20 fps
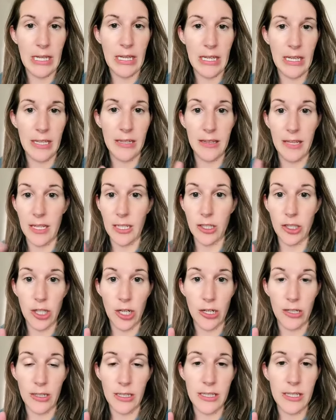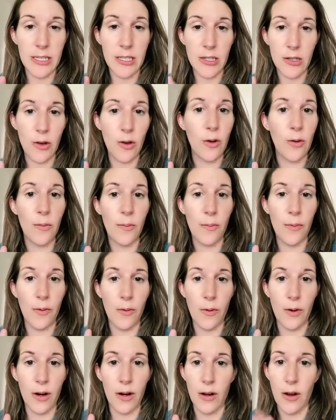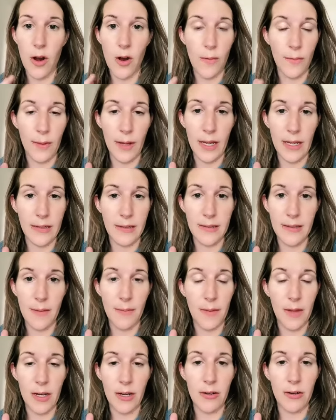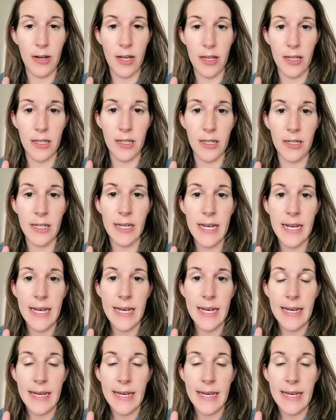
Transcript: clean like Charlie's soap or a homemade something or another.